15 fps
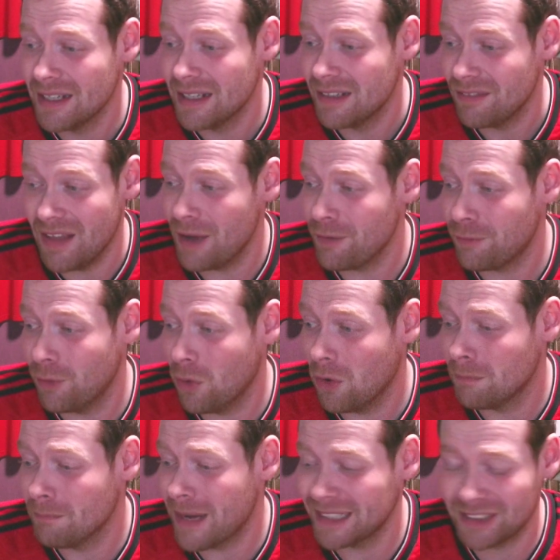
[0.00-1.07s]
Therefore,
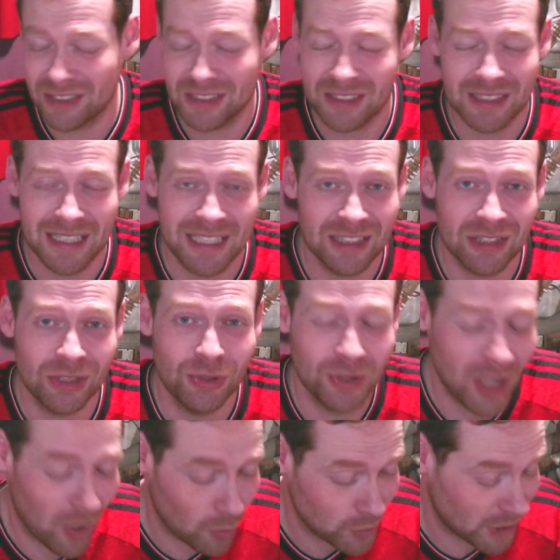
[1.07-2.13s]
Manchester City's 2 goals,